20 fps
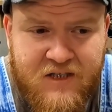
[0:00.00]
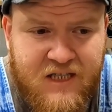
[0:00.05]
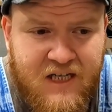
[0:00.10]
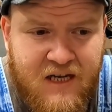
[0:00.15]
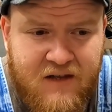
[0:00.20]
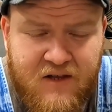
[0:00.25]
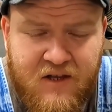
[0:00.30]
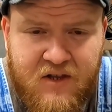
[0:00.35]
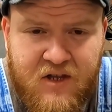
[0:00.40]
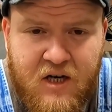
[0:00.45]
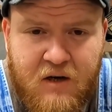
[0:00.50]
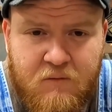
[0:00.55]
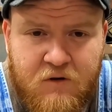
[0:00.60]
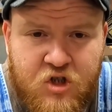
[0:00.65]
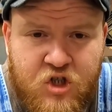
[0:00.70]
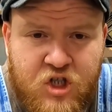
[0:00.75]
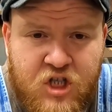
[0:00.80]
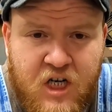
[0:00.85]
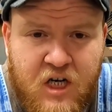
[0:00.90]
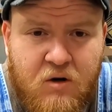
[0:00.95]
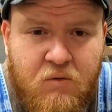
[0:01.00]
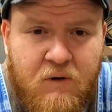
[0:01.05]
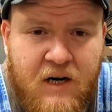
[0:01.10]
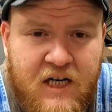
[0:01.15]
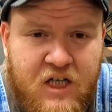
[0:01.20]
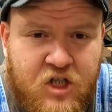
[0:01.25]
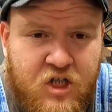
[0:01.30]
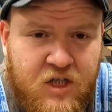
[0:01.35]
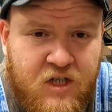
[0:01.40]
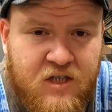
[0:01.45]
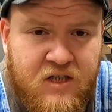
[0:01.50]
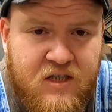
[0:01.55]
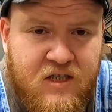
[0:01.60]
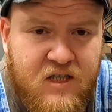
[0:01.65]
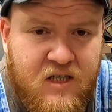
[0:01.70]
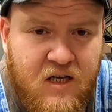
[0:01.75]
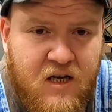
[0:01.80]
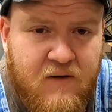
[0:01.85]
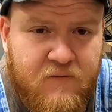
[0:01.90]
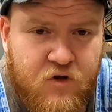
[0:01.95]
said that there was
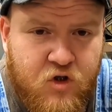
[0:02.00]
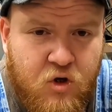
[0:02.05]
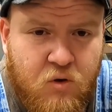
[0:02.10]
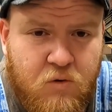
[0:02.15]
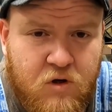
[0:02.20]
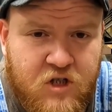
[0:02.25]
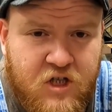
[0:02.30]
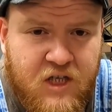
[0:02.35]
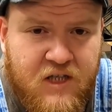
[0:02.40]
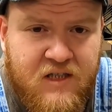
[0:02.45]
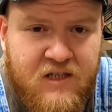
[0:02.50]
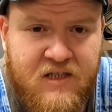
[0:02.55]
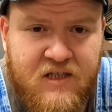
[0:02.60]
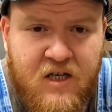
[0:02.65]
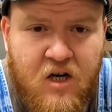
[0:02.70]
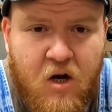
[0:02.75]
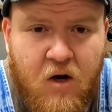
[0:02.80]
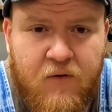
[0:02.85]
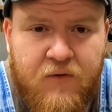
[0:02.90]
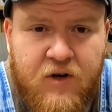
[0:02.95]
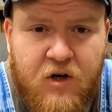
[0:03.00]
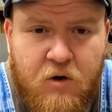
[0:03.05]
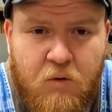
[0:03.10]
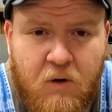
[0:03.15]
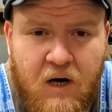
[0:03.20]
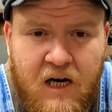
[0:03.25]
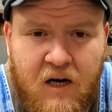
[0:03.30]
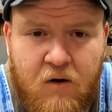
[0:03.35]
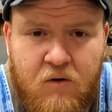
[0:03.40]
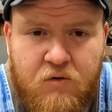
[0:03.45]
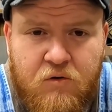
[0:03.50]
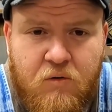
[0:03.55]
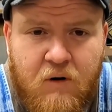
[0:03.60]
generations of Georgians on the ground,